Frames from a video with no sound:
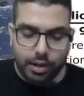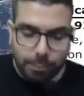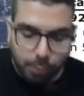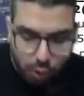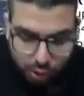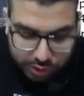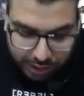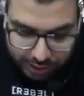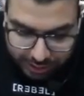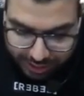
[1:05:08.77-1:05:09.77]
both
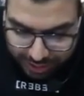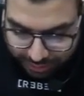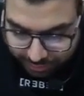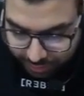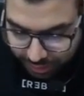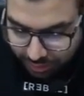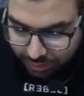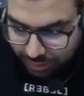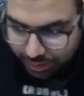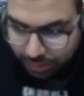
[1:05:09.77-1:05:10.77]
in cash and
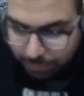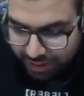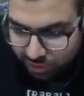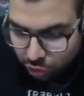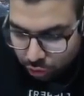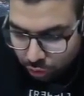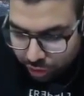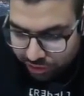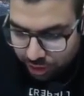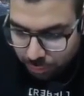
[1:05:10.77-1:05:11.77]
credit based on
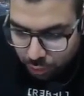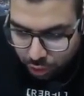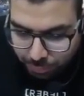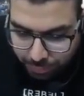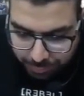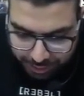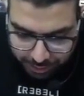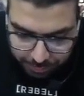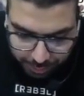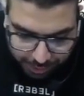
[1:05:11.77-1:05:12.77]
original mode of payment.
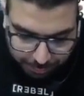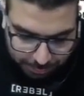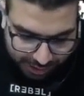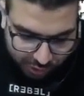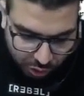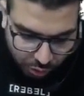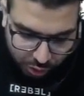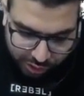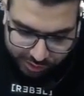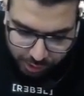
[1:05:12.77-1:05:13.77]
Baba, based on
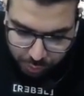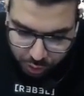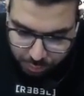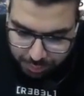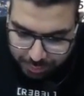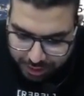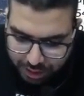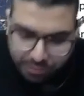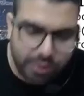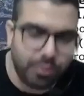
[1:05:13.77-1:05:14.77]
original mode of payment,
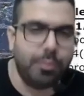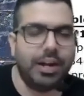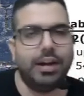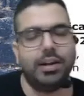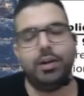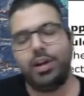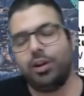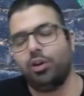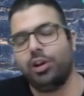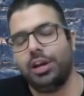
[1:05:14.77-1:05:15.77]
refund will be granted. We had
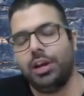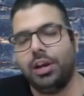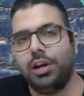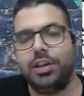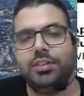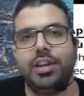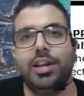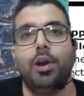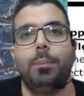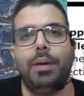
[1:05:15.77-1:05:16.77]
already learned this in
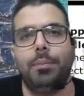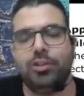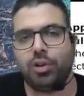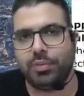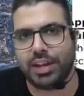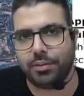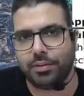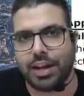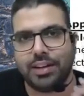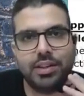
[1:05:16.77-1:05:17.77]
your payments of ta
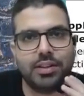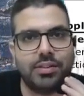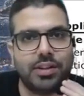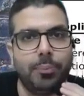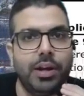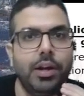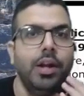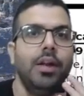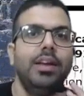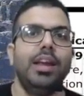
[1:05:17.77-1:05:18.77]
taxes ka chapter.
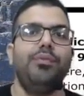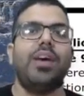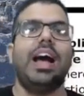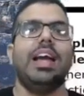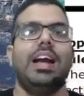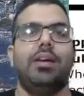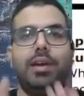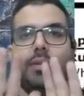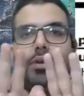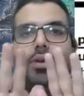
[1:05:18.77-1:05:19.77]
If I have,
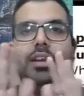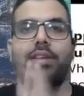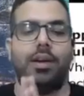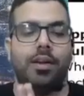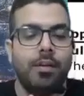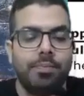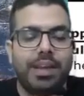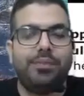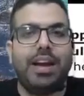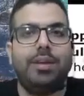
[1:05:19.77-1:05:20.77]
everyone listen,
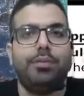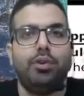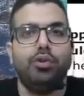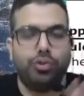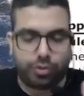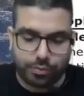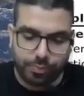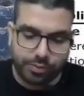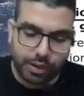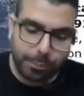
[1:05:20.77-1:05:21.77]
if I have used,
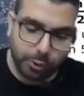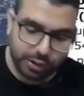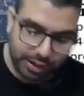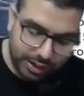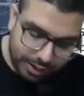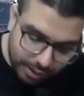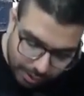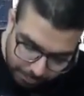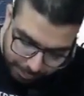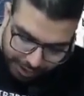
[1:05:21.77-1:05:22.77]
supposingly,
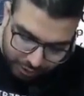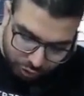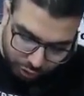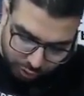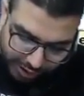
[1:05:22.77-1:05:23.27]
Baba, I'll show you the